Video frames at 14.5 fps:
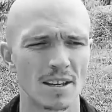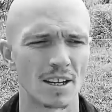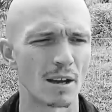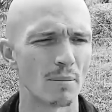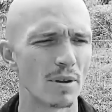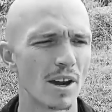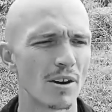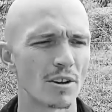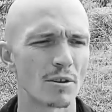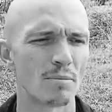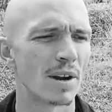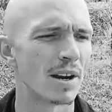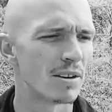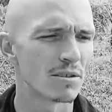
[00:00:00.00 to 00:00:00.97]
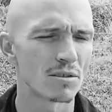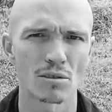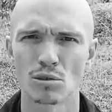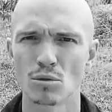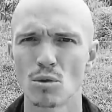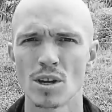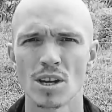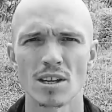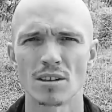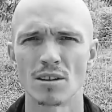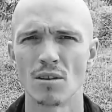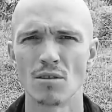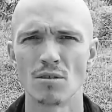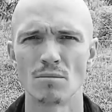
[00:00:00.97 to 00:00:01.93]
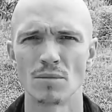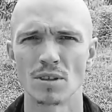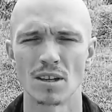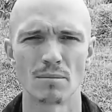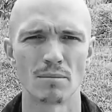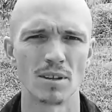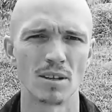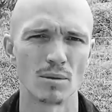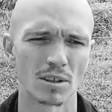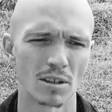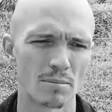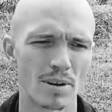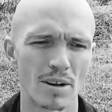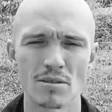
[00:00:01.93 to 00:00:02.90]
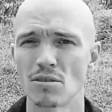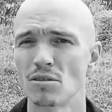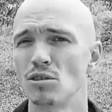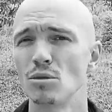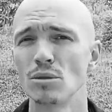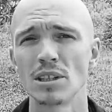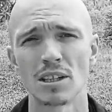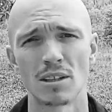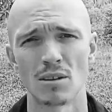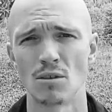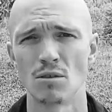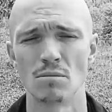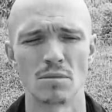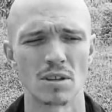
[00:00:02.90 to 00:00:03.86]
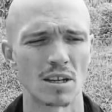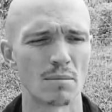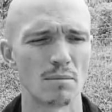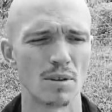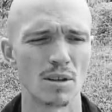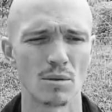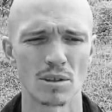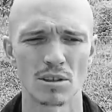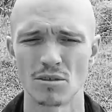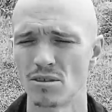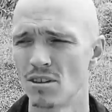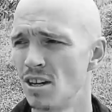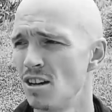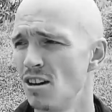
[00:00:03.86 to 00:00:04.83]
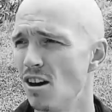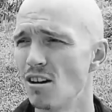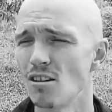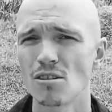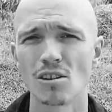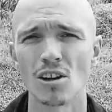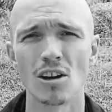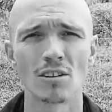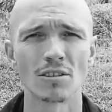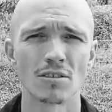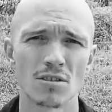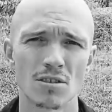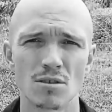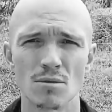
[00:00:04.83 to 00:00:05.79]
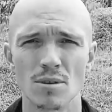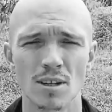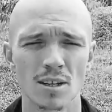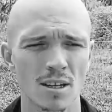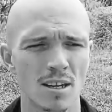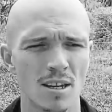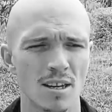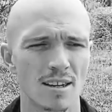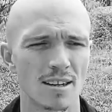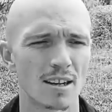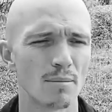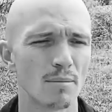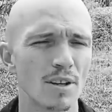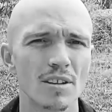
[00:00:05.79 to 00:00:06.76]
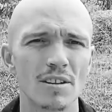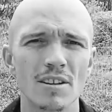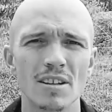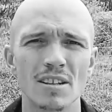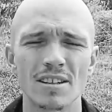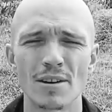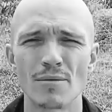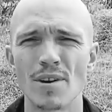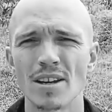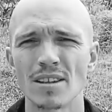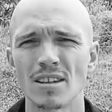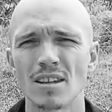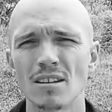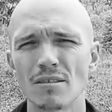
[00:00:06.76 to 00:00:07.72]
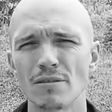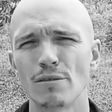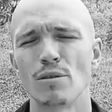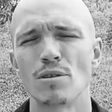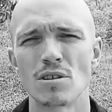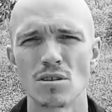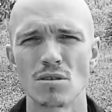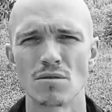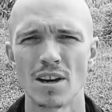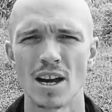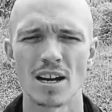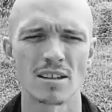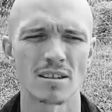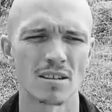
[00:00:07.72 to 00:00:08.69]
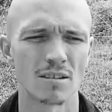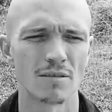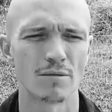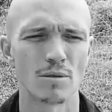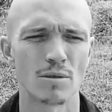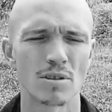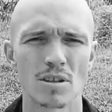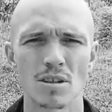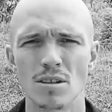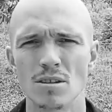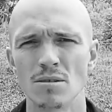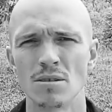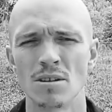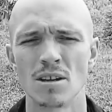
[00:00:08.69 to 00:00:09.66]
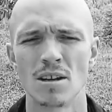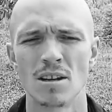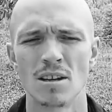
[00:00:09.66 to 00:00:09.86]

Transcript: It can be how their parents are talking at home. It can be what their parents are doing at home. It can be what your uncle, aunt is doing. It can be the direct influence in your reality influencing you.